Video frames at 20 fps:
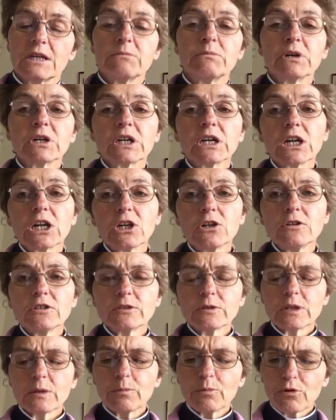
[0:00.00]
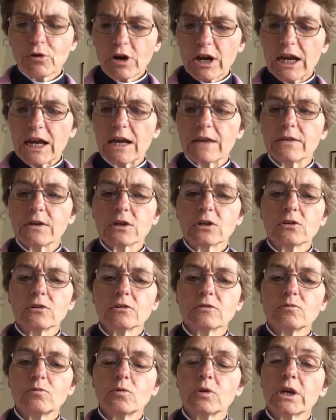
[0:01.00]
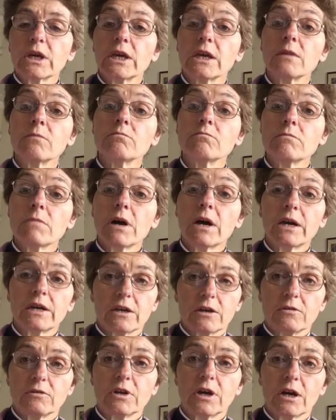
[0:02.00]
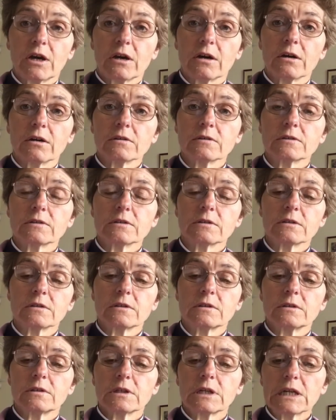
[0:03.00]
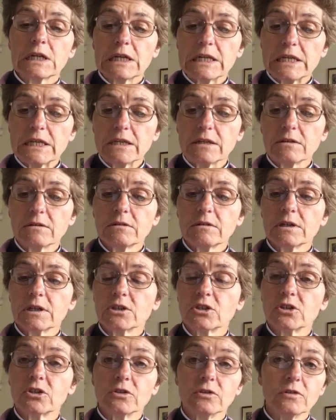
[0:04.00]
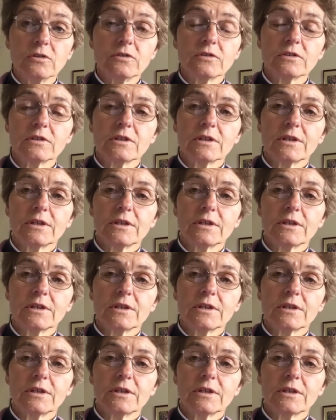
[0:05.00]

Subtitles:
but concludes with a prayer that God will keep my own heart clean and good.